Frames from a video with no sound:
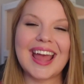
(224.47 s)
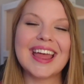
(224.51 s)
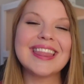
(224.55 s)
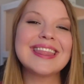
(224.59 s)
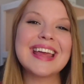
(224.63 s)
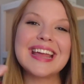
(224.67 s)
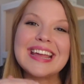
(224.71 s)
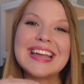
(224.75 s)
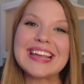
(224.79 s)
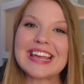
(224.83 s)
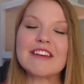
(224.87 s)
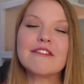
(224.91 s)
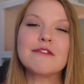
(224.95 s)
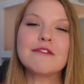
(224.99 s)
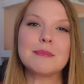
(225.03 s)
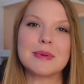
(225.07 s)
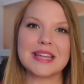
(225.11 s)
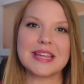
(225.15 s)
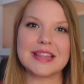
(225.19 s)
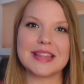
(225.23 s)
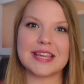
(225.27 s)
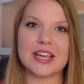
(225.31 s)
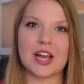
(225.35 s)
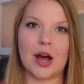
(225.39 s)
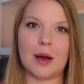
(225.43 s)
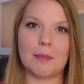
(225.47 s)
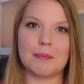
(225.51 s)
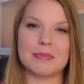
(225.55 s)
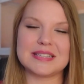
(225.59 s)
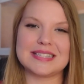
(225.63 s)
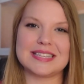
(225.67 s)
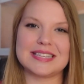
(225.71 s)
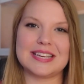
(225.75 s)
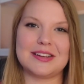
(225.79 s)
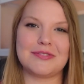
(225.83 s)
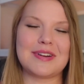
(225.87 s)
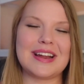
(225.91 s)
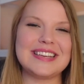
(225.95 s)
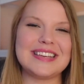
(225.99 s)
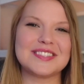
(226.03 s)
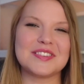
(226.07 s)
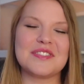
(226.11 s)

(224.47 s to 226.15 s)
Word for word: And they give me the opposite, right?